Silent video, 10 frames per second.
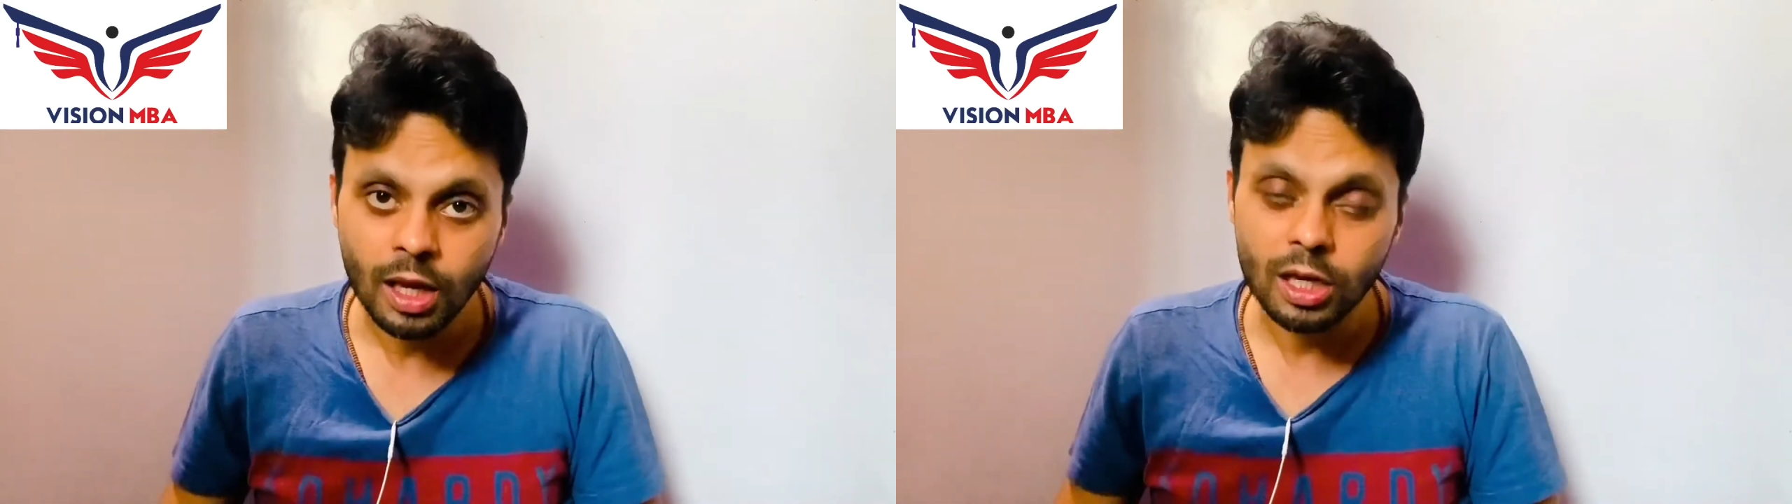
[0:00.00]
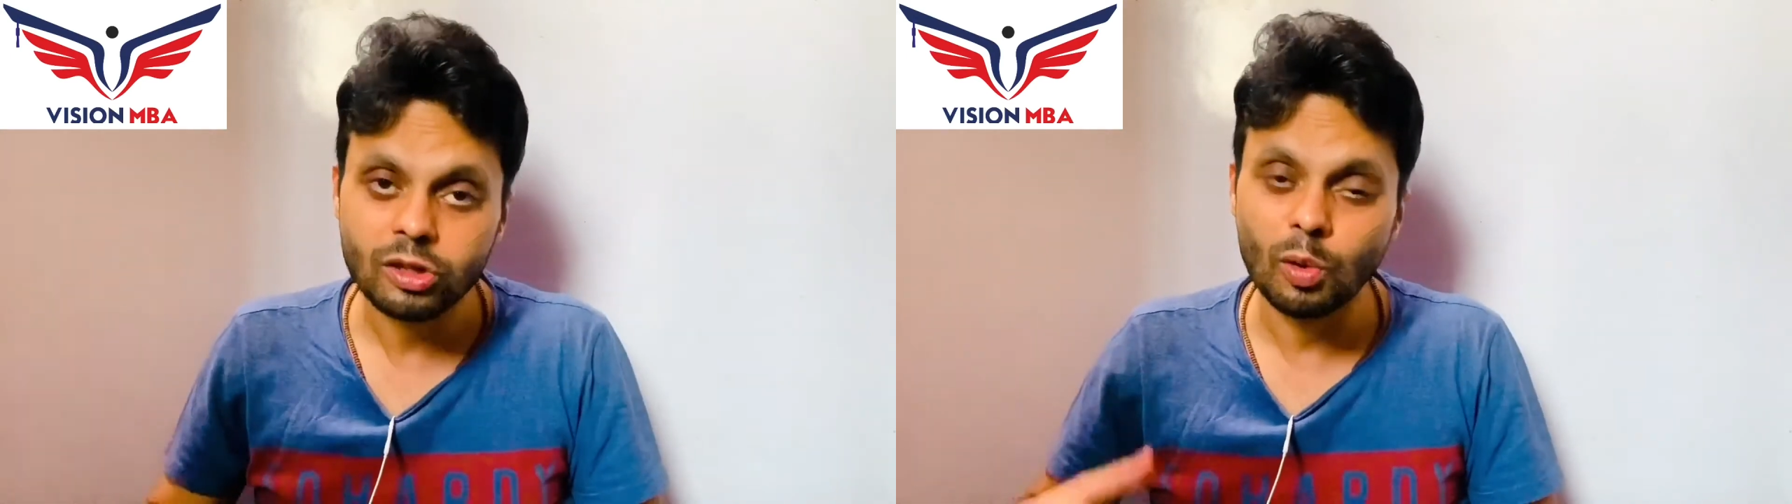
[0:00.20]

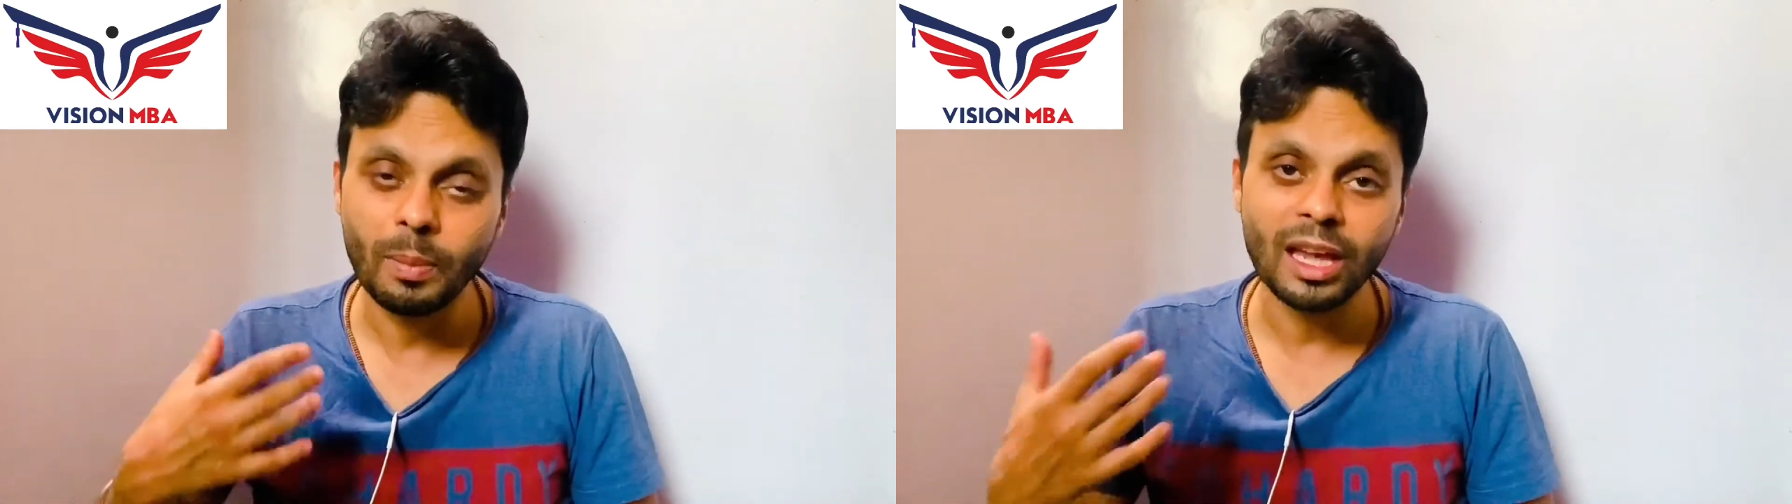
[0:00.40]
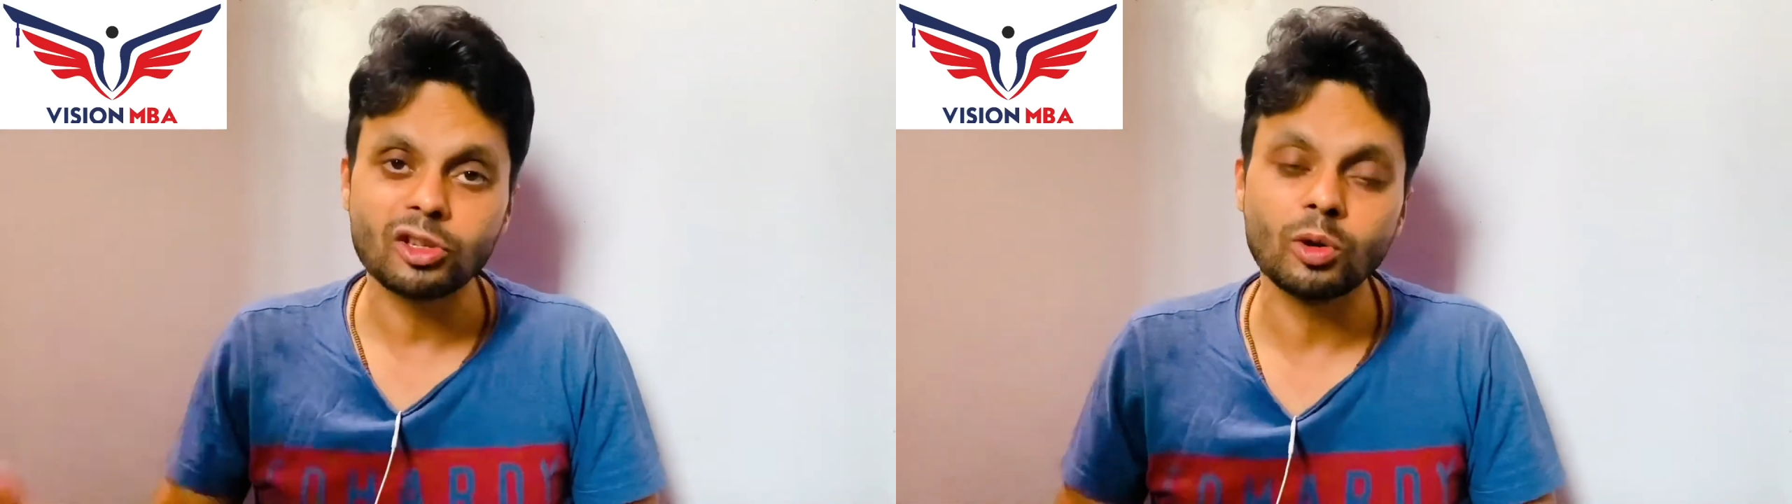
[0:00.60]
So
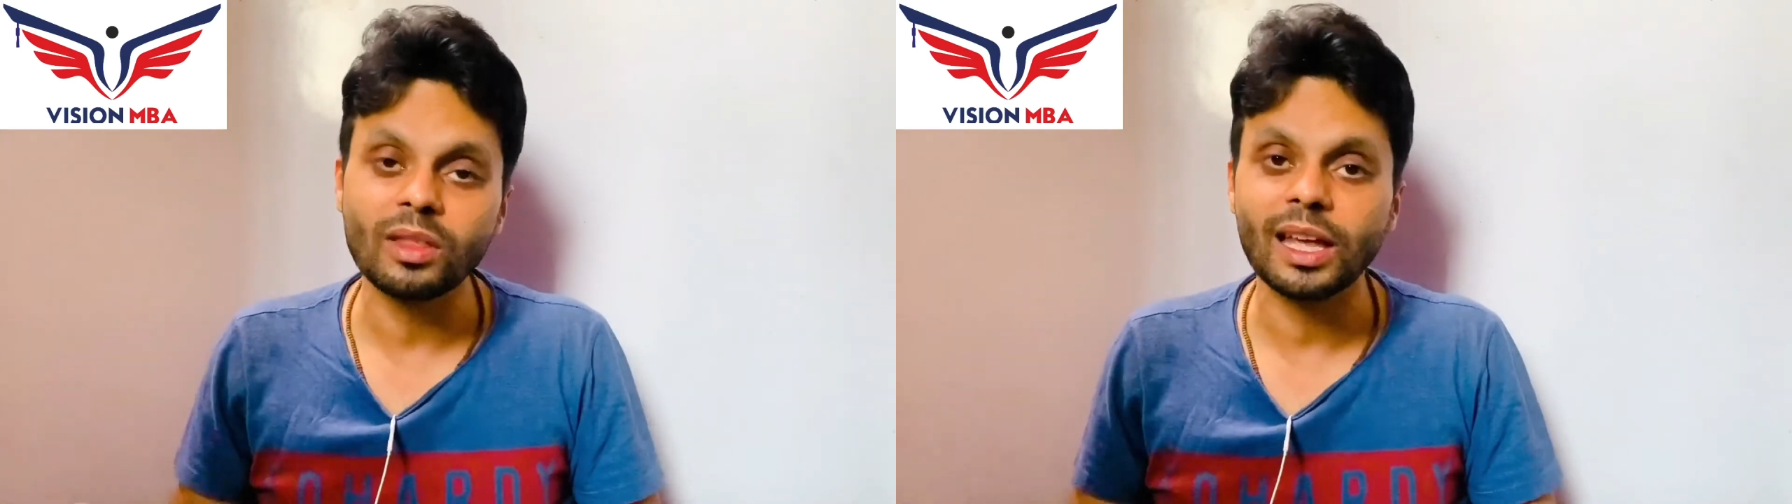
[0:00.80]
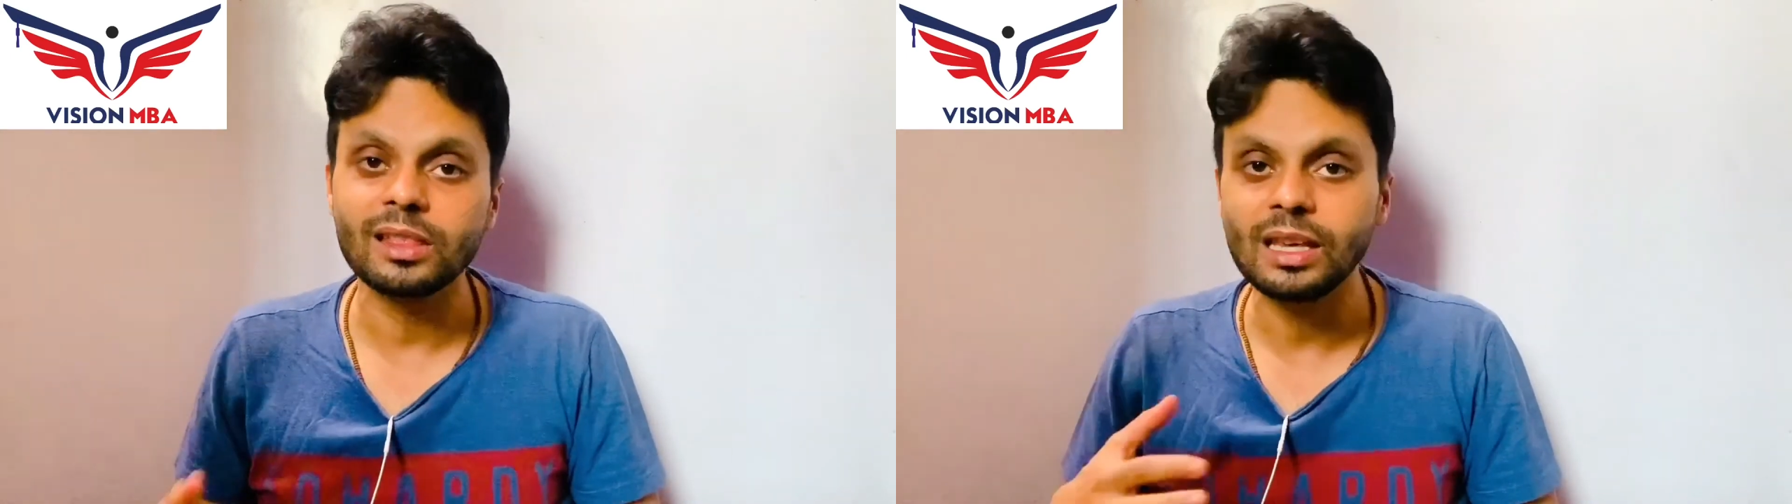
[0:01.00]
make sure
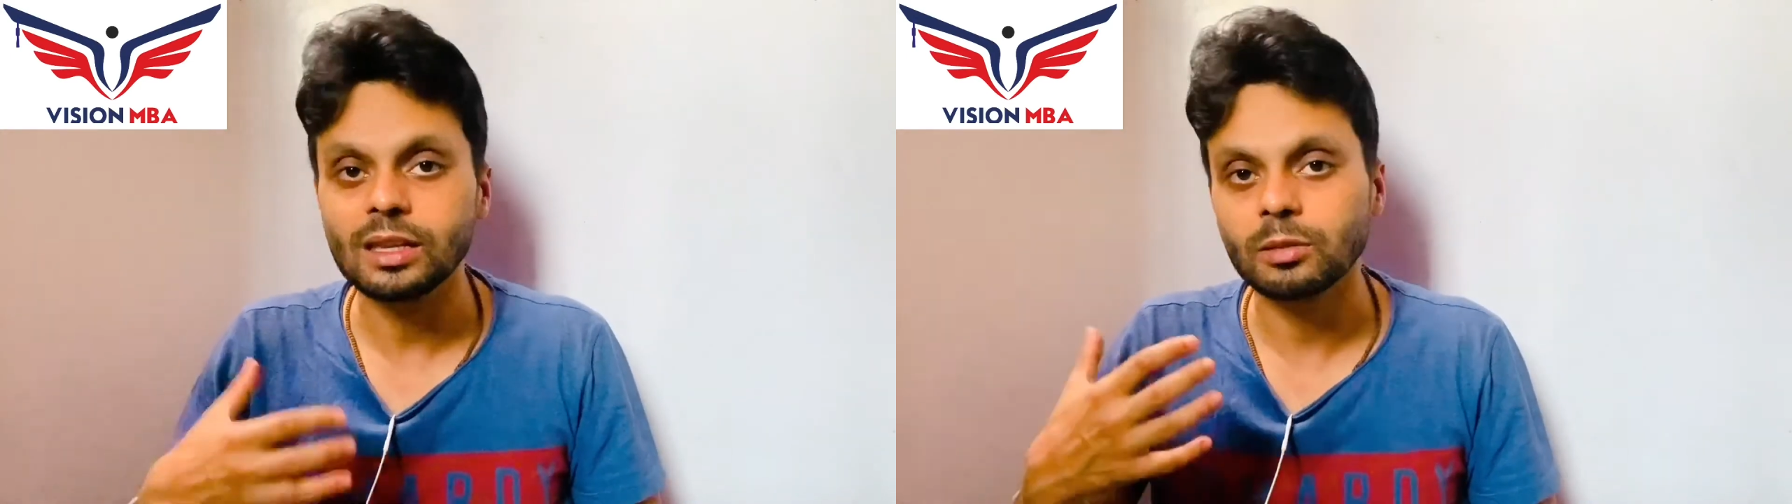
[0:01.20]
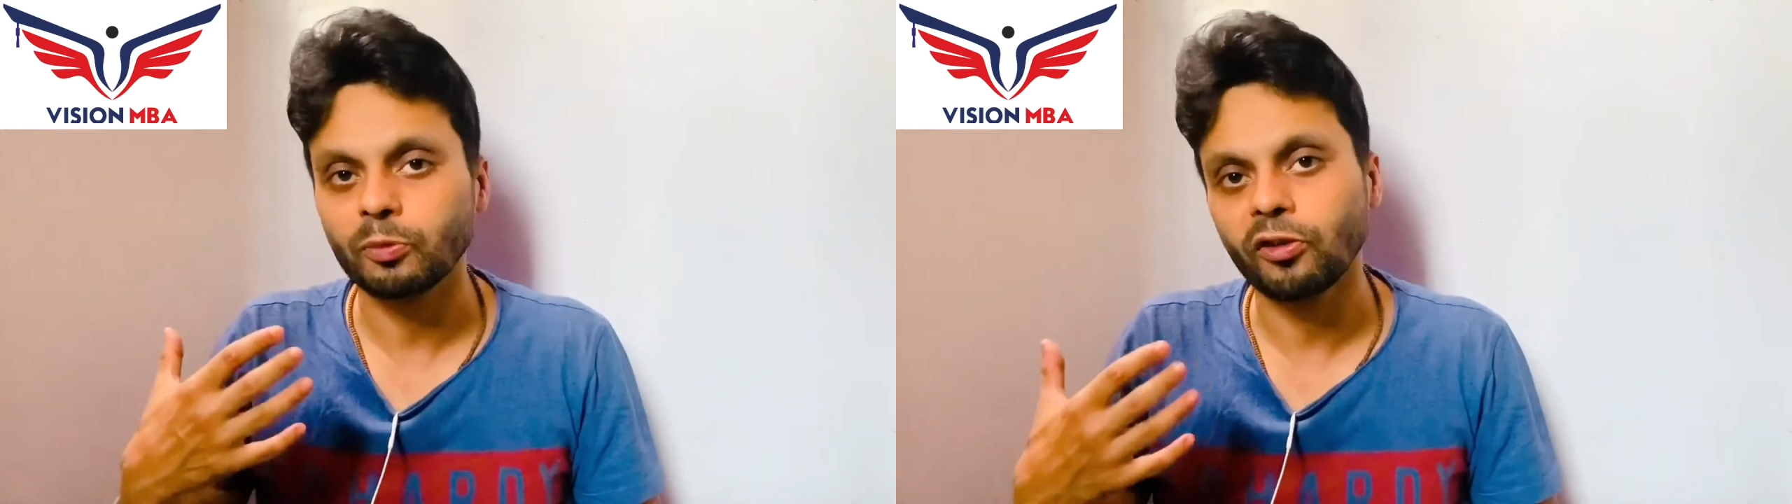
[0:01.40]
that
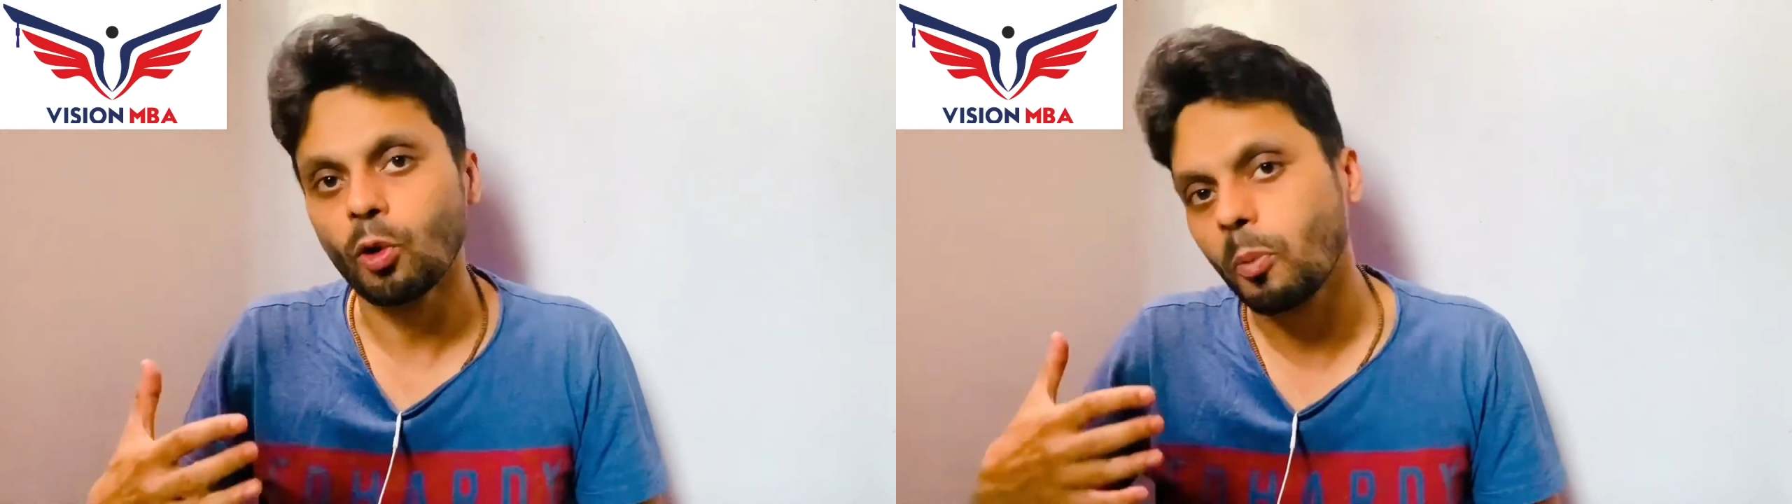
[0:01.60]
these few